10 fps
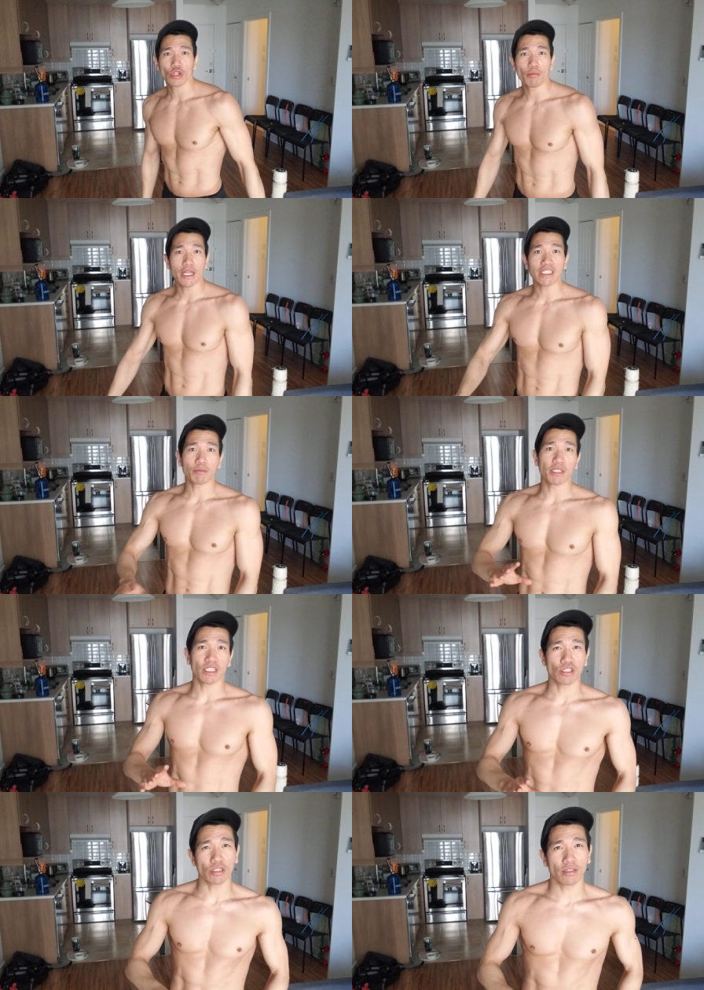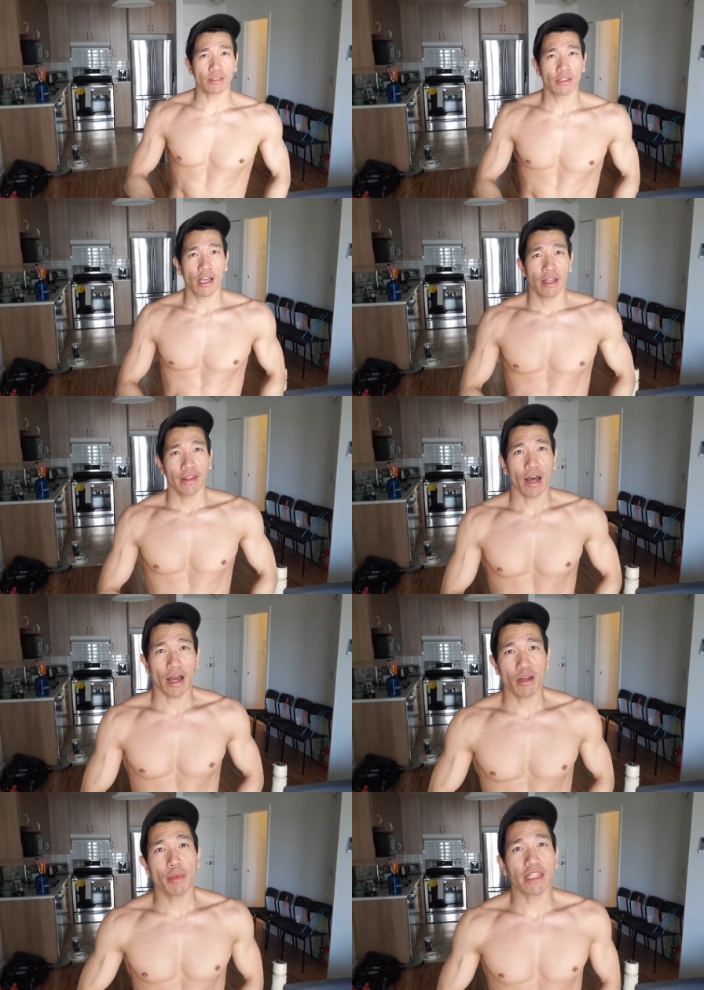the basic positions. Now I
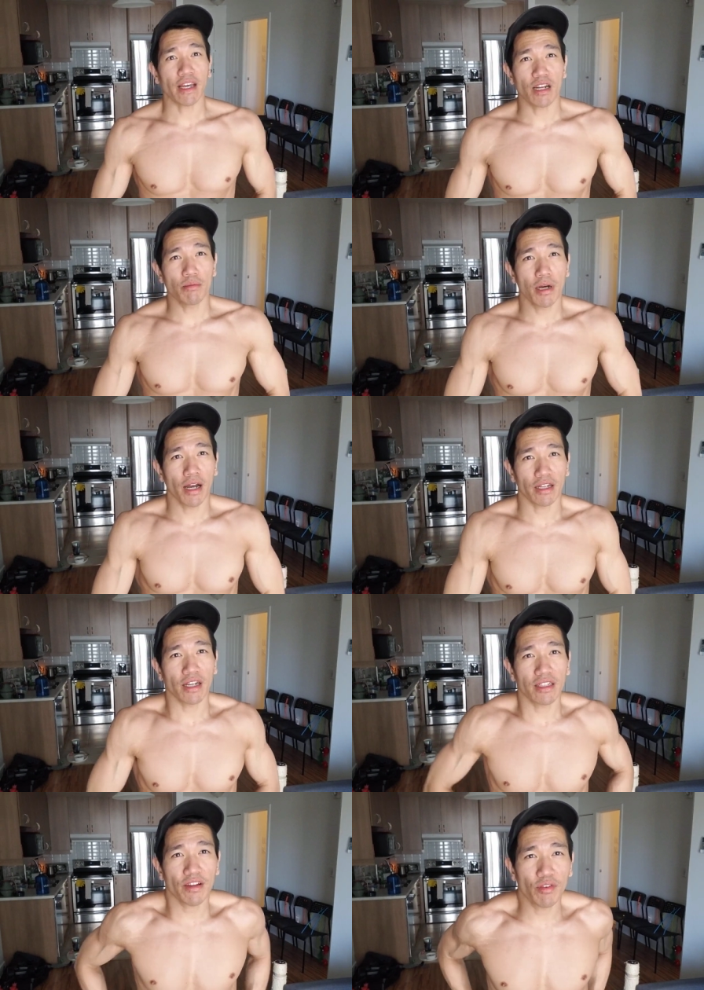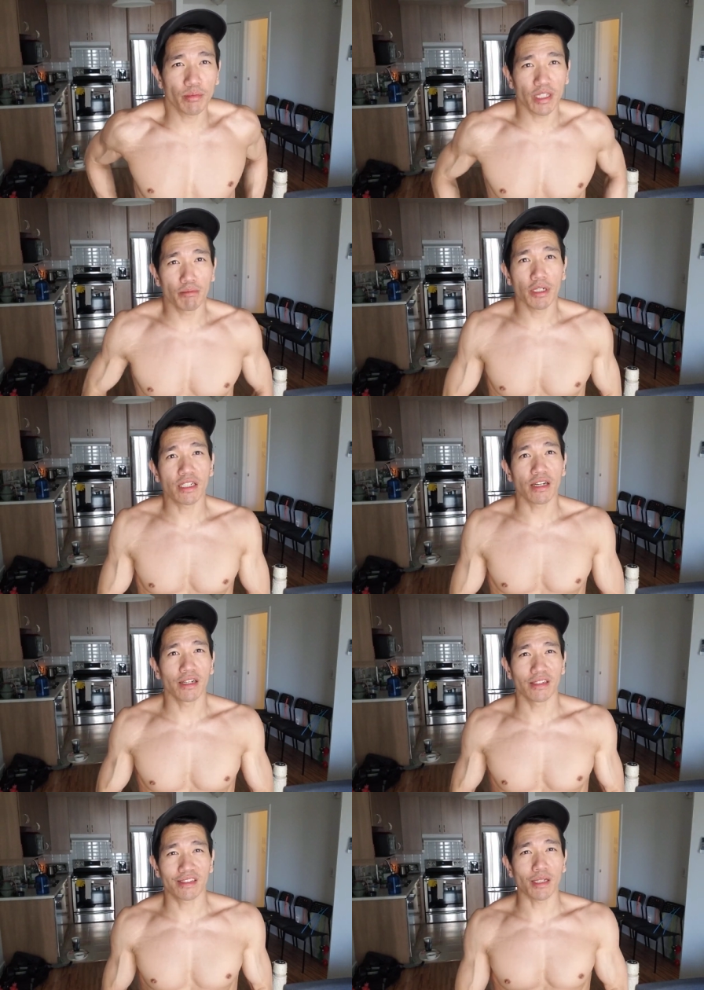didn't make that up. I got that from the book uh,
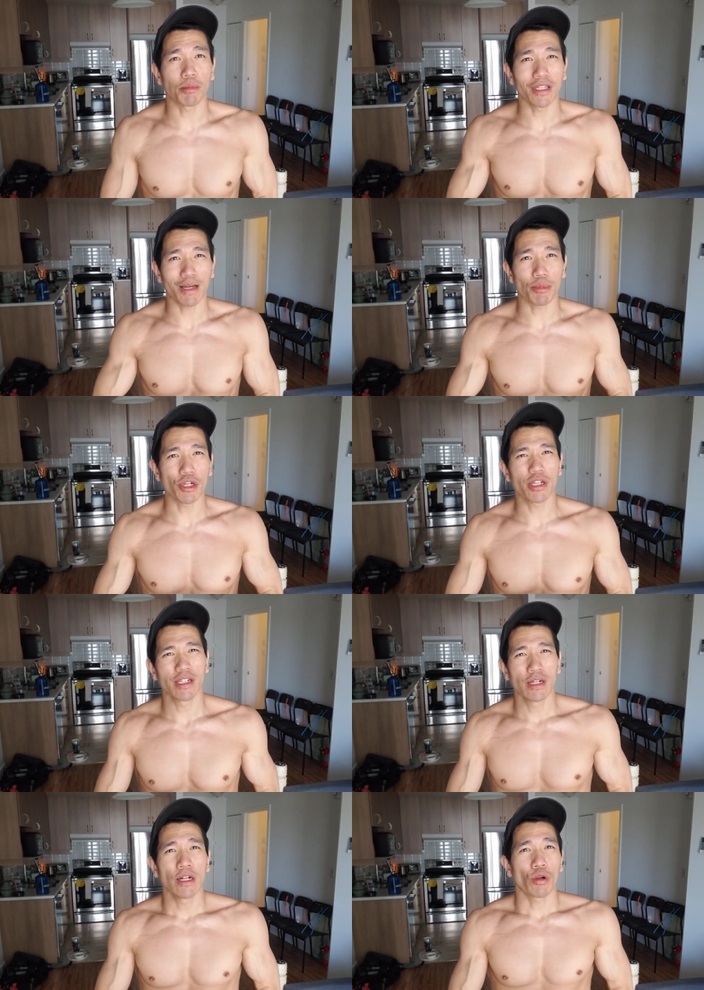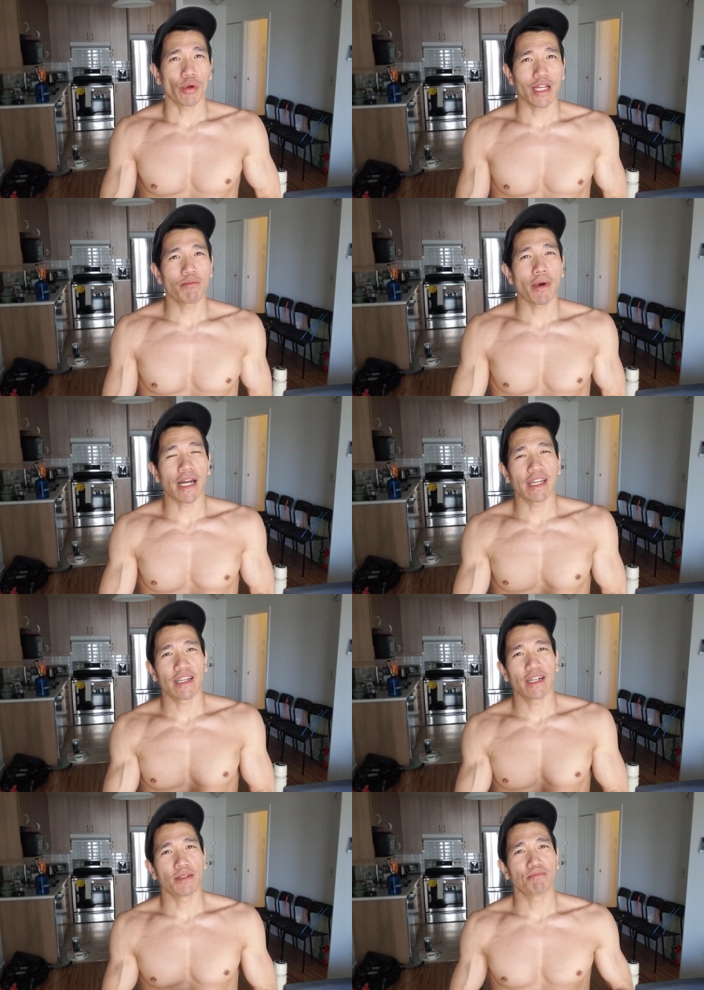The Supple Leopard, right, by
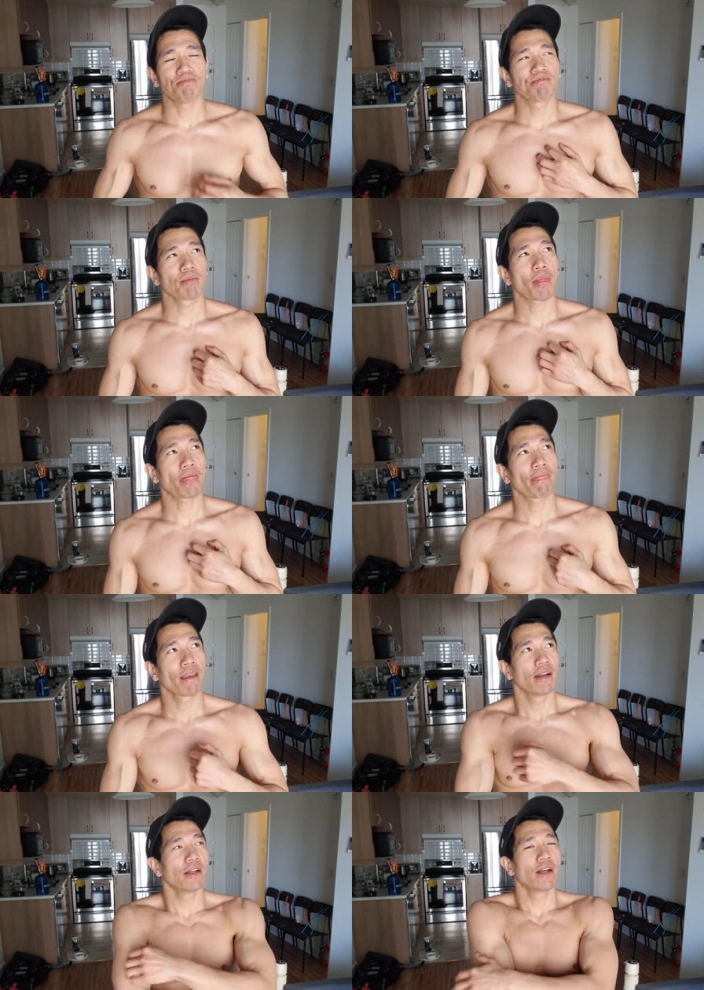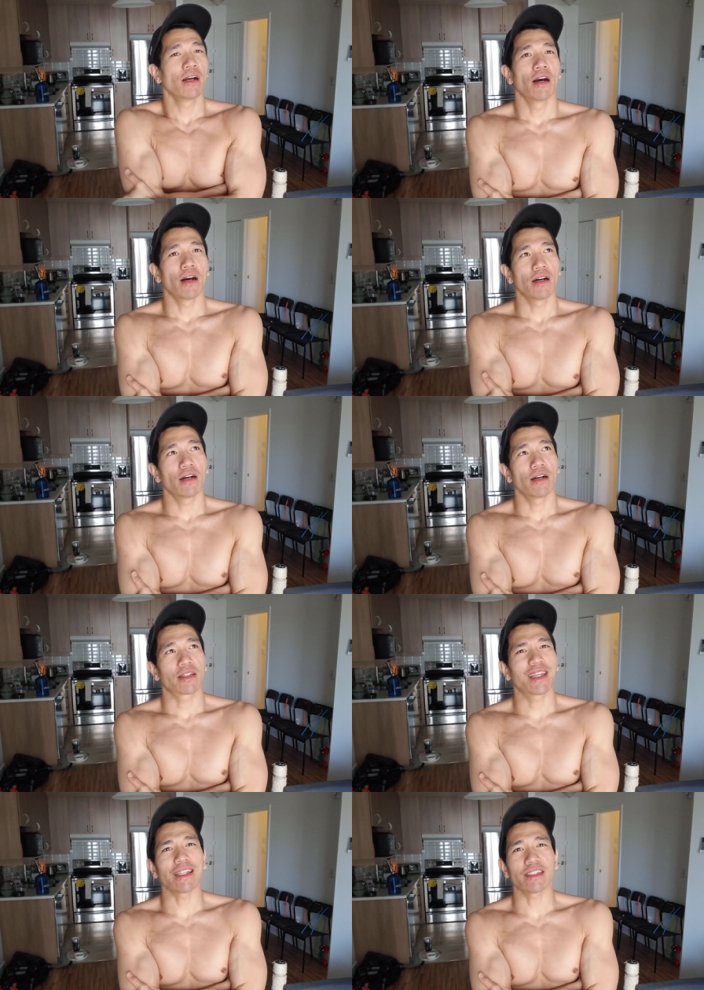um, uh,
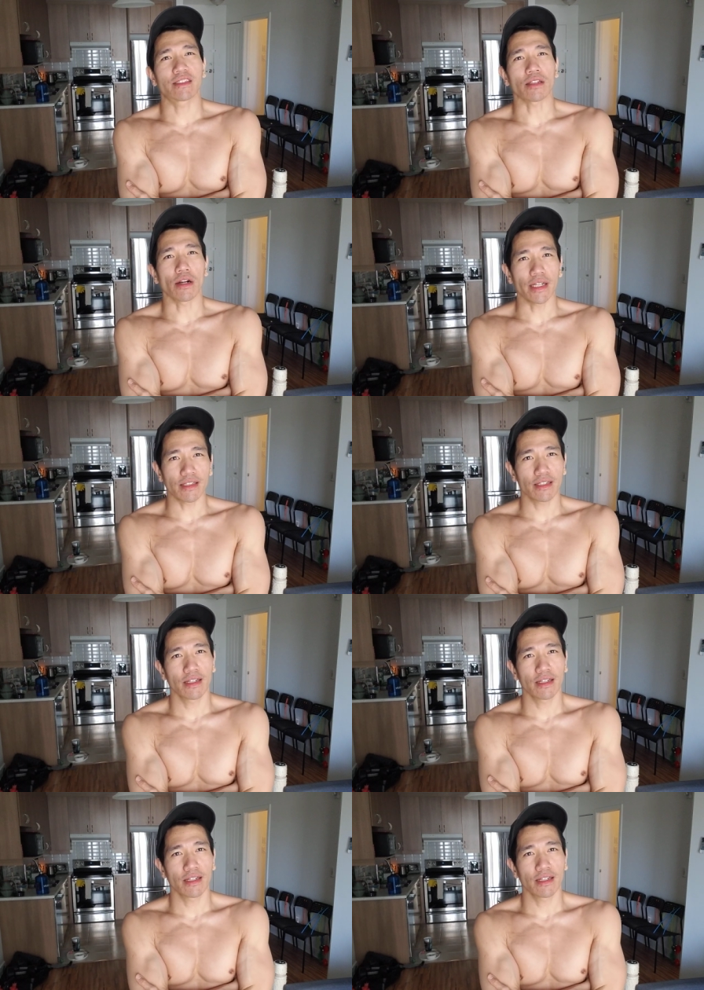Kelly Starrett.